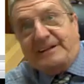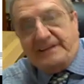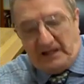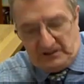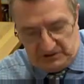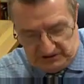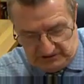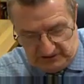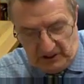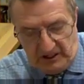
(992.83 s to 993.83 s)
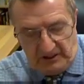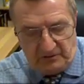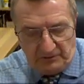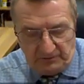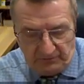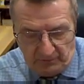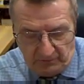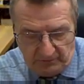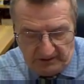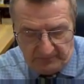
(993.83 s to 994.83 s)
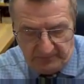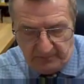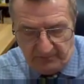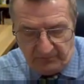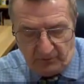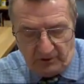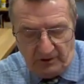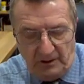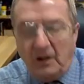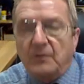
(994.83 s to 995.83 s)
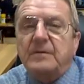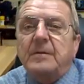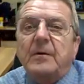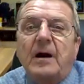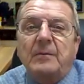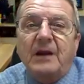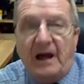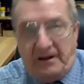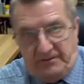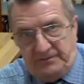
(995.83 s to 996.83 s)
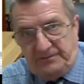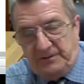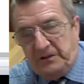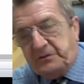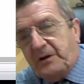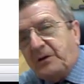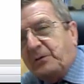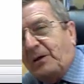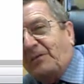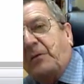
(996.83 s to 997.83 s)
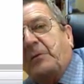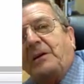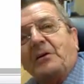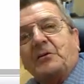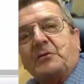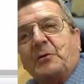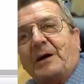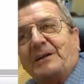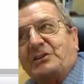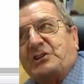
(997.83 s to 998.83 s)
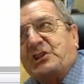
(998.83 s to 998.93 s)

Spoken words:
technology. And those of you who had me before, remember I'm live. So I very little do I